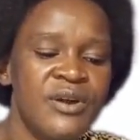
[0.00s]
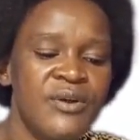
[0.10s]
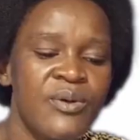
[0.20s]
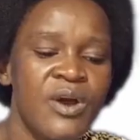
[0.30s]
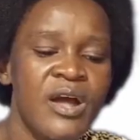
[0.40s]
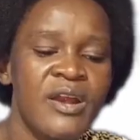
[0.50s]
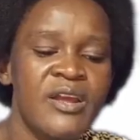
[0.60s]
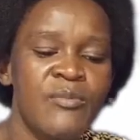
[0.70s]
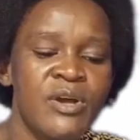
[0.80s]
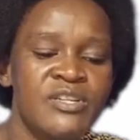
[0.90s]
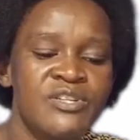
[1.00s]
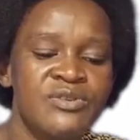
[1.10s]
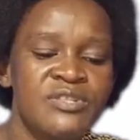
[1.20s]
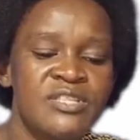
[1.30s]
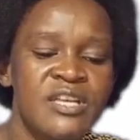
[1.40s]
occurring
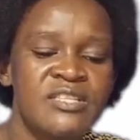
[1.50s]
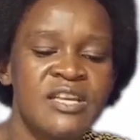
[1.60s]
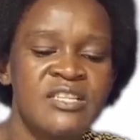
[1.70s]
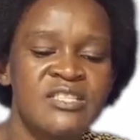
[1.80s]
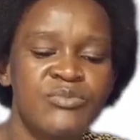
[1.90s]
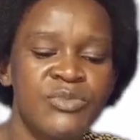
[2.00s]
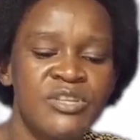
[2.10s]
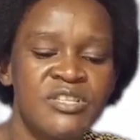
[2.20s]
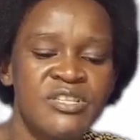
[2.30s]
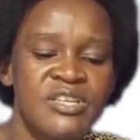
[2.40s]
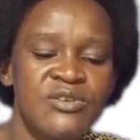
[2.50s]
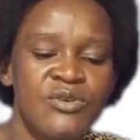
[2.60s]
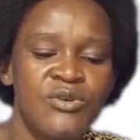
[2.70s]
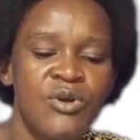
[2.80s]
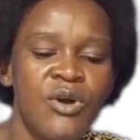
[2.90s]
materials such as
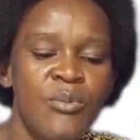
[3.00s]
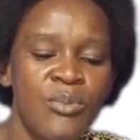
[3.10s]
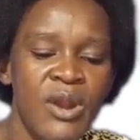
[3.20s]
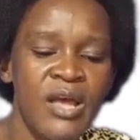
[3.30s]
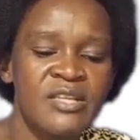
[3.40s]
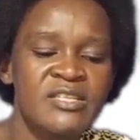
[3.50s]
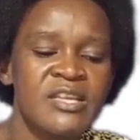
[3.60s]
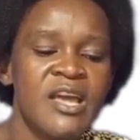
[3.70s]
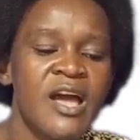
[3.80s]
medicinal plants